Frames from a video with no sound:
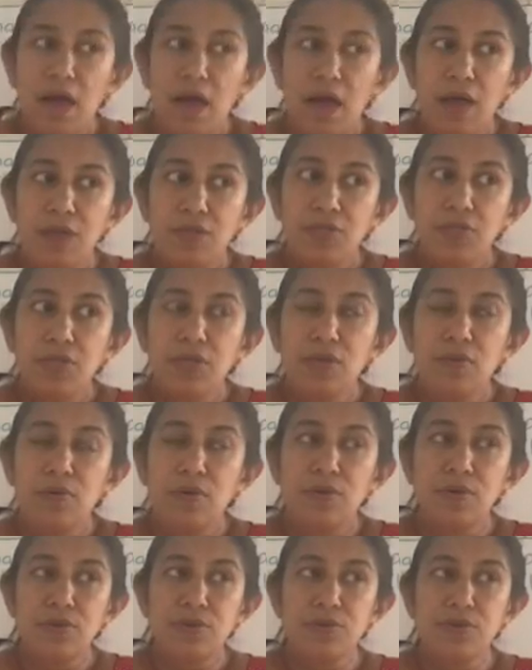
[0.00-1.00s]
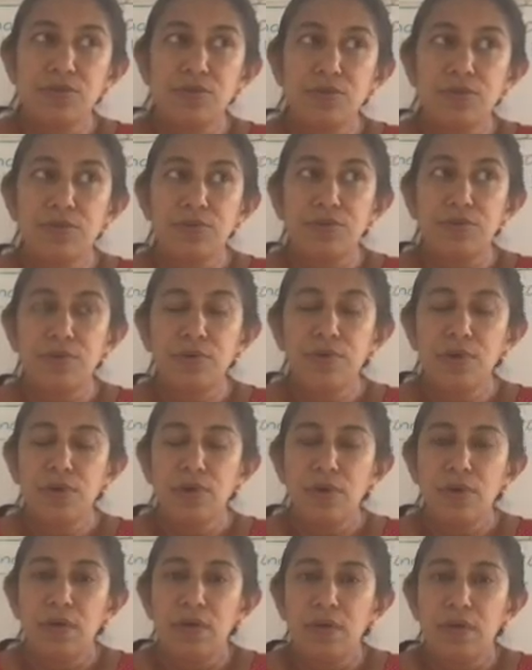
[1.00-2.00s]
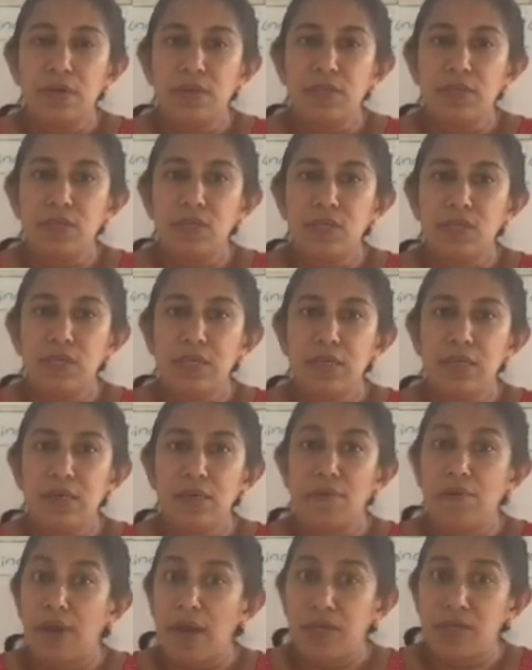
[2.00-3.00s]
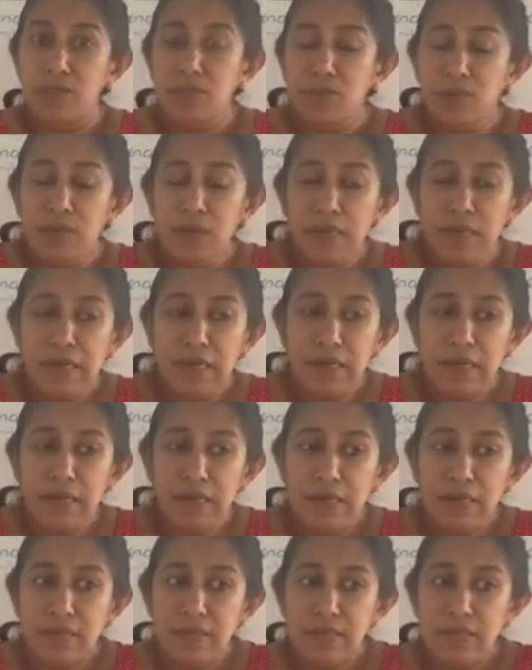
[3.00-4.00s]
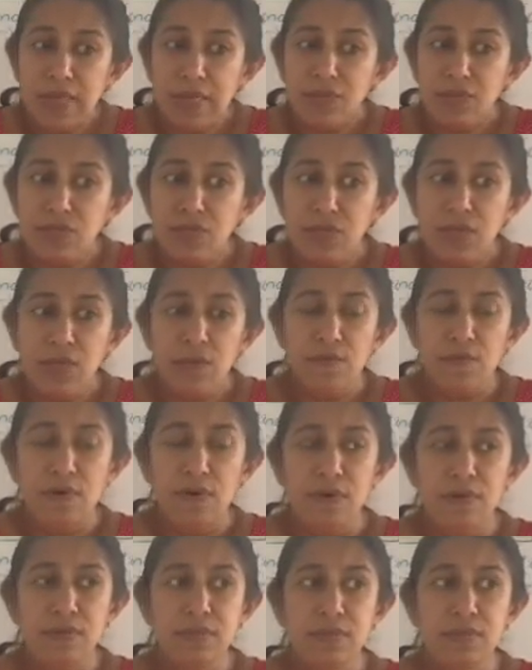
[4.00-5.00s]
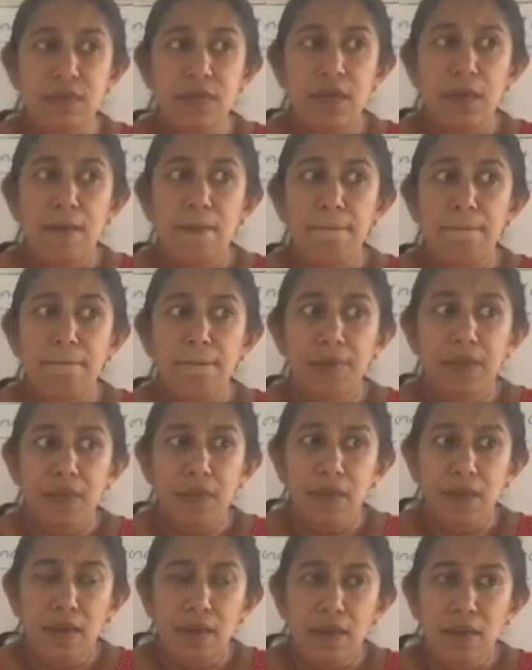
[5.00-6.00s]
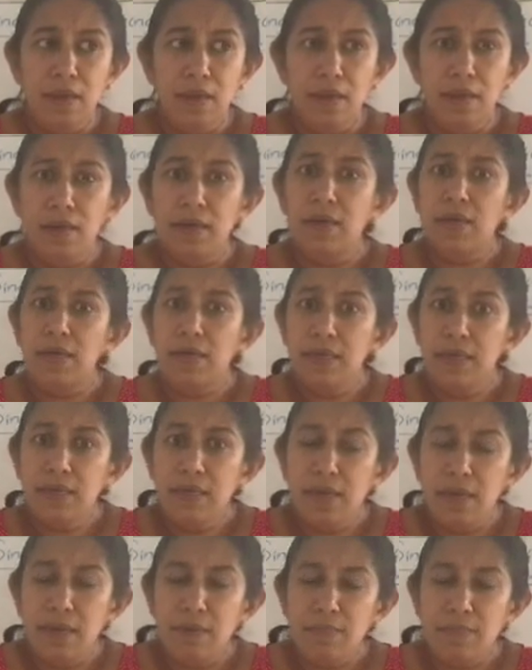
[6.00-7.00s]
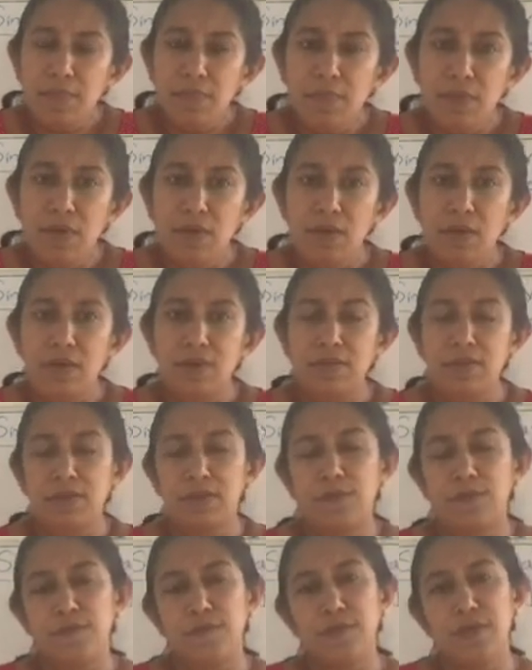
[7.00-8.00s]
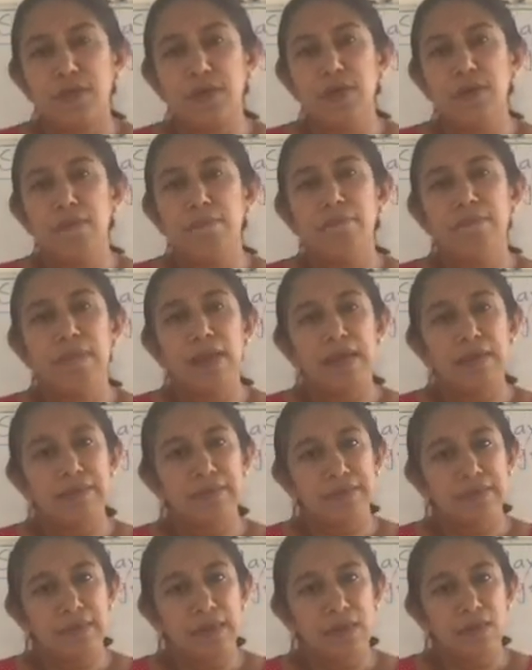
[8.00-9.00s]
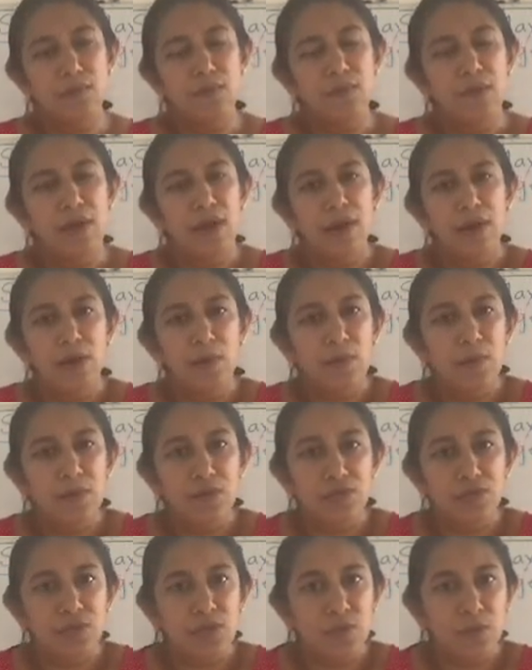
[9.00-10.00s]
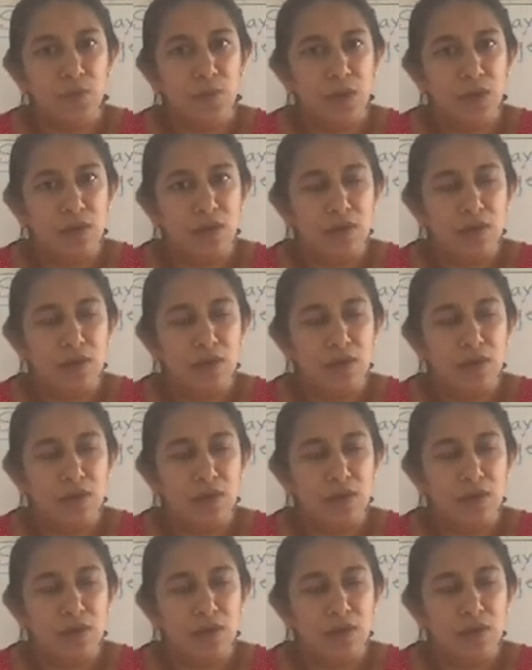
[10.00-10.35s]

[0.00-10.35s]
she got to know, she gradually learned that she was being condemned because of her black skin wherever she went.